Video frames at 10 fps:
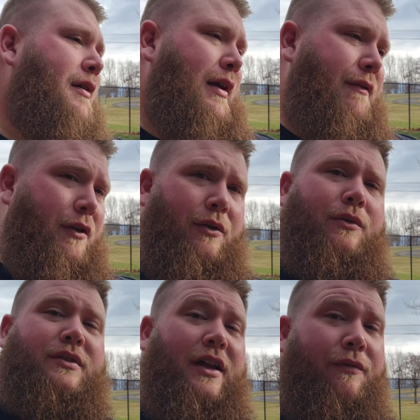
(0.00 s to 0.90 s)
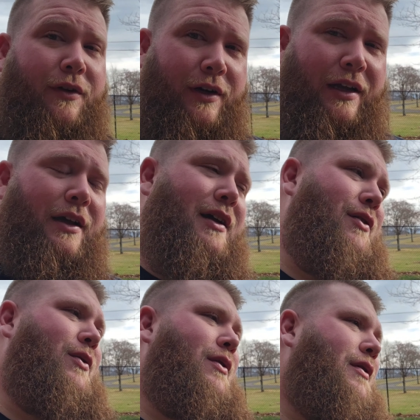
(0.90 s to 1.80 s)
if you stuff it or not
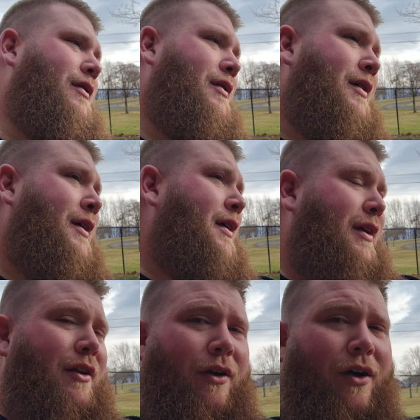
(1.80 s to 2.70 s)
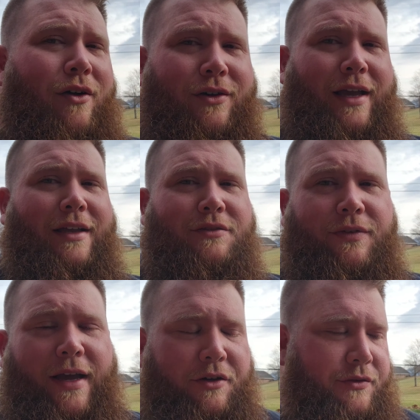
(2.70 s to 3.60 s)
or you know all kinds of
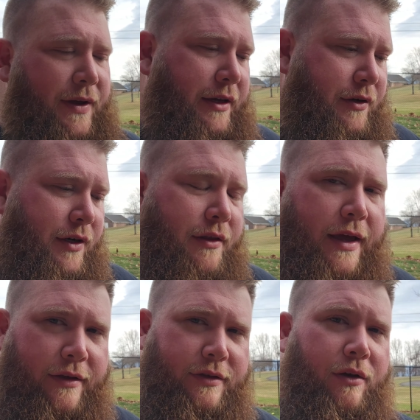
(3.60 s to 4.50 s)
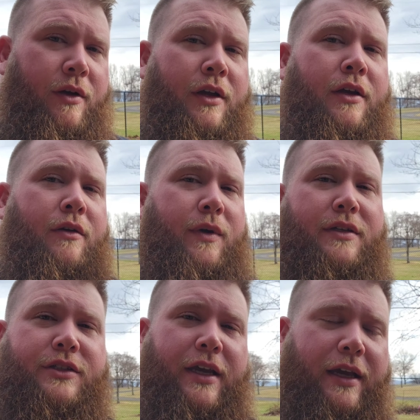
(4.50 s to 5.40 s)
factors factor into that so we
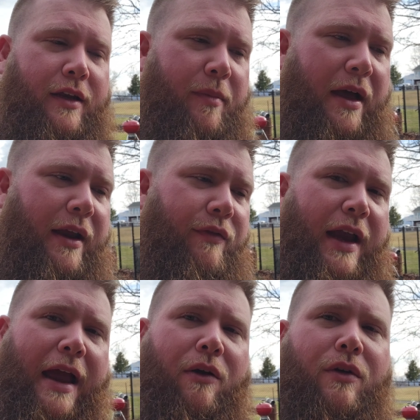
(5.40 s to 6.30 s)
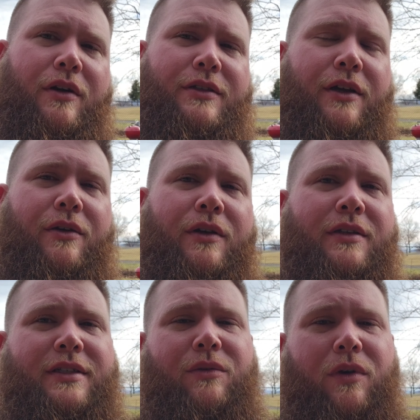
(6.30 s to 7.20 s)
just check it about every hour or so,
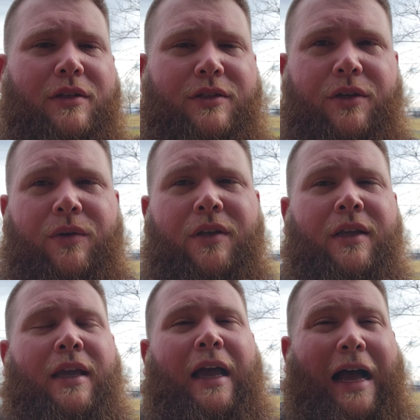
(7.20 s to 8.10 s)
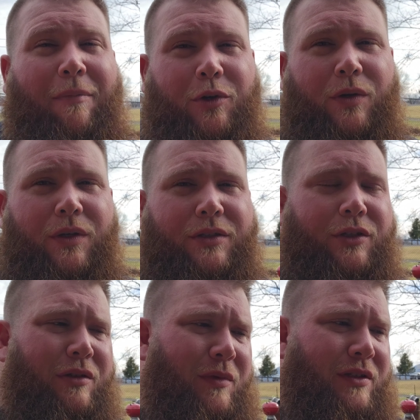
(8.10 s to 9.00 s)
see what it's doing. I'm going to
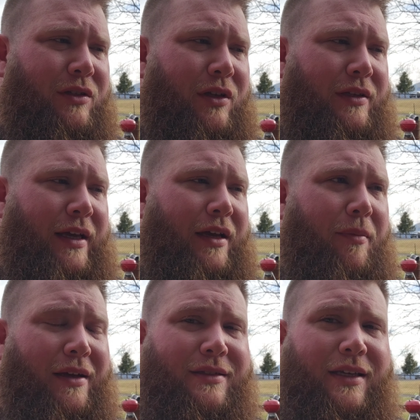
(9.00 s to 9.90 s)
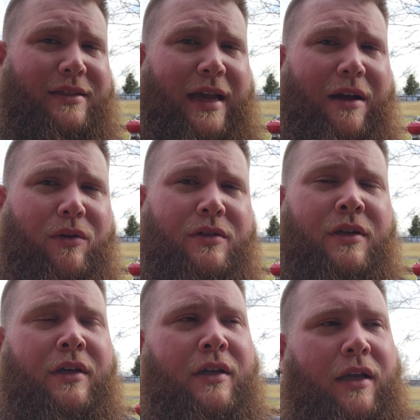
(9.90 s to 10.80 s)
assume this is going to take about six hours,
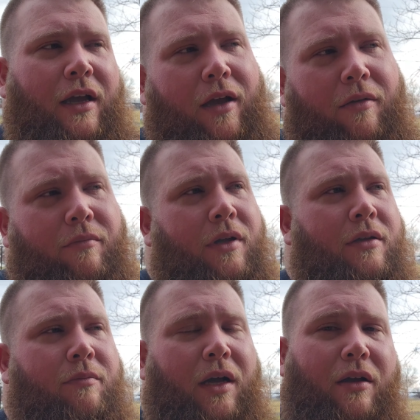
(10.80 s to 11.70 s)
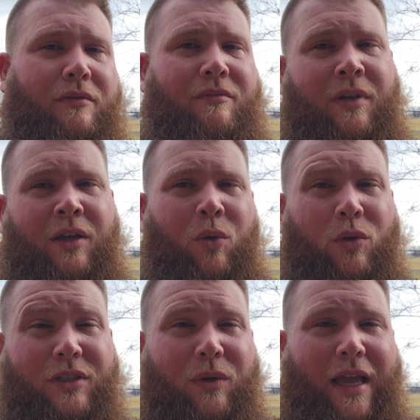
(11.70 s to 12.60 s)
um, but
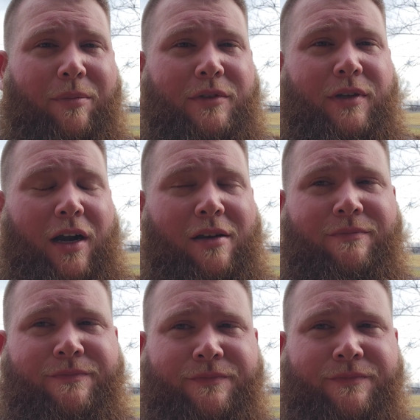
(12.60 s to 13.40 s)
we'll see what happens. All right.